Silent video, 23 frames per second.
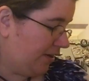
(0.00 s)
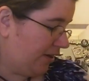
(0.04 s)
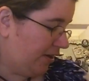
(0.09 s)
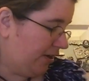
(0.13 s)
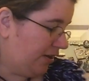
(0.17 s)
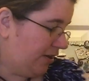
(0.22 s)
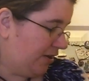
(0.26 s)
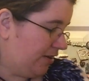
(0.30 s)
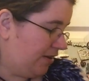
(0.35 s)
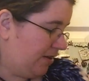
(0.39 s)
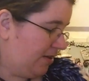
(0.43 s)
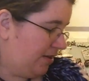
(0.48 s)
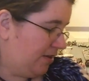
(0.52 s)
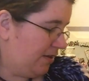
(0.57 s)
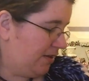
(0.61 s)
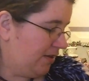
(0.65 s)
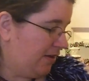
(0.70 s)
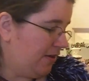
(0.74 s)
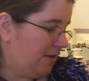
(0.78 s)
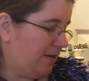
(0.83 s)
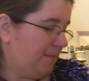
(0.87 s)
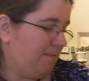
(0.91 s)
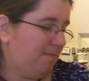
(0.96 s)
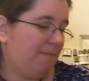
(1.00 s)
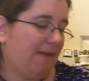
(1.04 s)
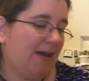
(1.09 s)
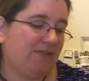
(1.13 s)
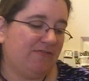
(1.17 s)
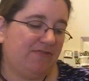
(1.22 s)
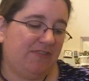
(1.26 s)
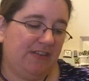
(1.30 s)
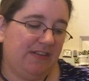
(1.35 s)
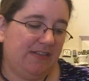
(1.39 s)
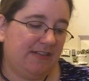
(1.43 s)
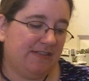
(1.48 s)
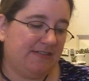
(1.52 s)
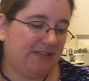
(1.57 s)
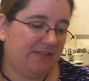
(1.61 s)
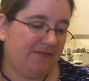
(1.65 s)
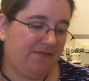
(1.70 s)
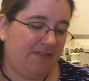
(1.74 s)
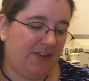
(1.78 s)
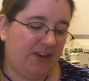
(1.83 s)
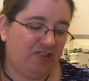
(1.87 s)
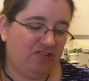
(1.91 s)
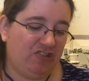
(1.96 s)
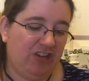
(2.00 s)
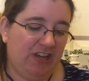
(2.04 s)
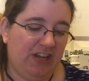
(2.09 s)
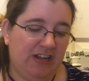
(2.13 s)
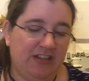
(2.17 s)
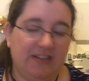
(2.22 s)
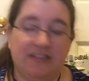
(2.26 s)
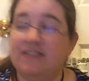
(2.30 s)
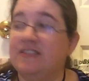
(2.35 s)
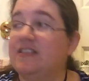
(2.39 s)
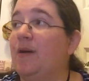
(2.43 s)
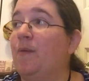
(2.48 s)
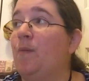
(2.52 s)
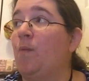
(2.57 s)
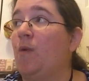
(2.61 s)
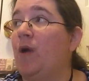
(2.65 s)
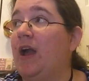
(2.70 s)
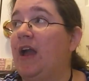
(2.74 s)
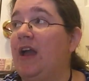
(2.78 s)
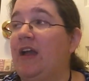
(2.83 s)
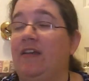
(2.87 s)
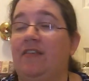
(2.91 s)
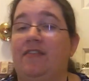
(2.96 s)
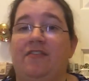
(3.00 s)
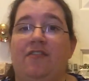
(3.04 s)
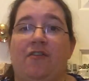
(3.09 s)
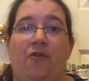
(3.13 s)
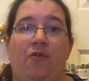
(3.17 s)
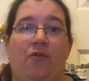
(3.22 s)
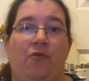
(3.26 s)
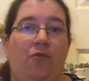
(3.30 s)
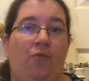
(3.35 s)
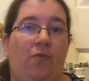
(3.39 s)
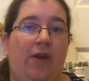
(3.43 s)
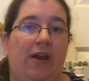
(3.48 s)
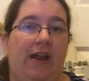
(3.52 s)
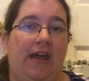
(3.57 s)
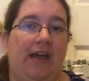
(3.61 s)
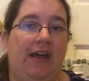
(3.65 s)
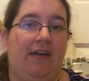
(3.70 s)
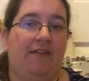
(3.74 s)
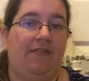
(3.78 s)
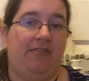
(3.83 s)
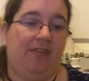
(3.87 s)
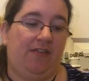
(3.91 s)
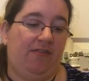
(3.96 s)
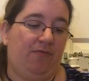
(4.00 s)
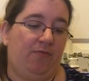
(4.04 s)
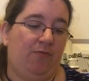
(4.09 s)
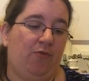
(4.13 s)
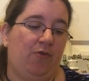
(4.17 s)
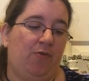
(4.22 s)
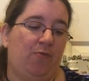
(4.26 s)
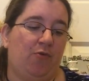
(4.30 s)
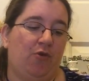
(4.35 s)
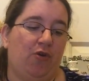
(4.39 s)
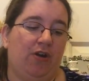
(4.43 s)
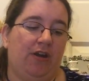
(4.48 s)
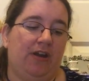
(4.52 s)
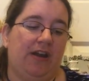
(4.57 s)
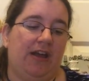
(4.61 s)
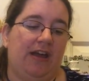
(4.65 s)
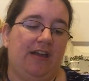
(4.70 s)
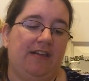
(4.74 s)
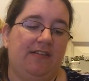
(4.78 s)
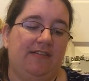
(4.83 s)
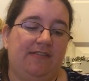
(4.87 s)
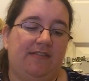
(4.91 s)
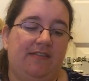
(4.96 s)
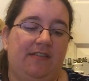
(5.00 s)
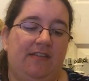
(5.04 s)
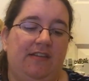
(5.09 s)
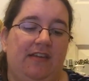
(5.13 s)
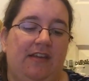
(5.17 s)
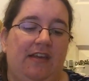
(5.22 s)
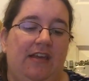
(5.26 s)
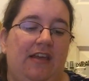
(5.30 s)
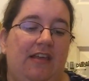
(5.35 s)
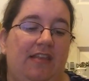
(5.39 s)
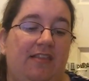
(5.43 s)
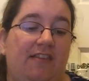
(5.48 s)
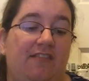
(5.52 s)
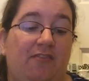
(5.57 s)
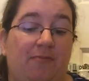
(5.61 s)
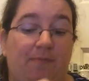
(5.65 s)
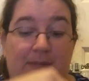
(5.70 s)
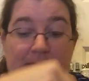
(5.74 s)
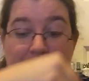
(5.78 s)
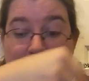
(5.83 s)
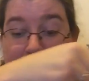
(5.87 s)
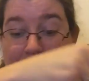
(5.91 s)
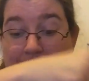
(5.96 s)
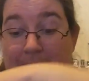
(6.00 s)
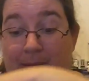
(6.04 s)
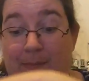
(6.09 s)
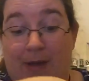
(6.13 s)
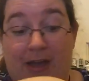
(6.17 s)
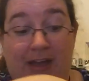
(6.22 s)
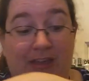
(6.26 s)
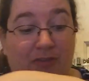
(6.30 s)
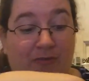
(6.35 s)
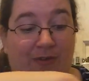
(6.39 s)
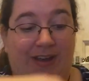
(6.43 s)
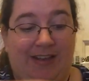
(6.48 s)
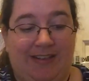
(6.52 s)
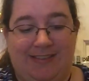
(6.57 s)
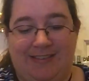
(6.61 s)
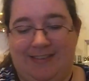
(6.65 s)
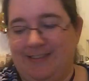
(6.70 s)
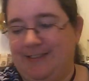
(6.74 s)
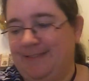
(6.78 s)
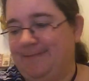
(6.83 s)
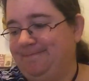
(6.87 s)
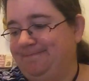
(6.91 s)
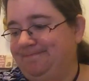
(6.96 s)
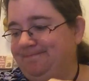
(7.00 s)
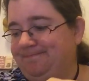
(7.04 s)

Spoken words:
on mounting this and finishing it in some way, so when I have this room organized, this will be by my threads,